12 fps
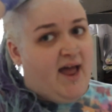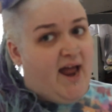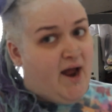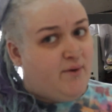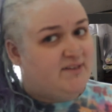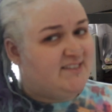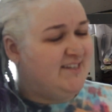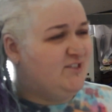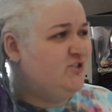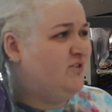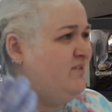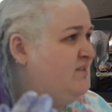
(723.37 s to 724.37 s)
how
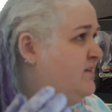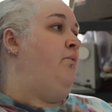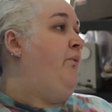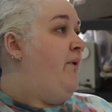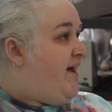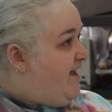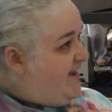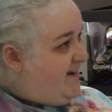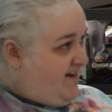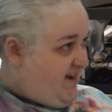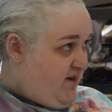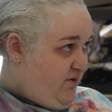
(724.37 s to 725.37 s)
essential, what
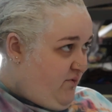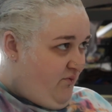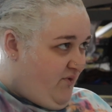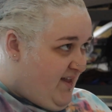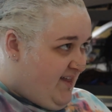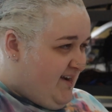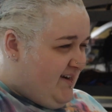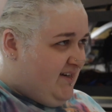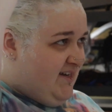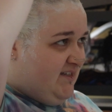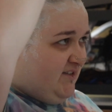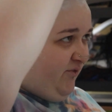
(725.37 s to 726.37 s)
editing really
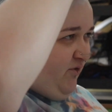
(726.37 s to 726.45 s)
does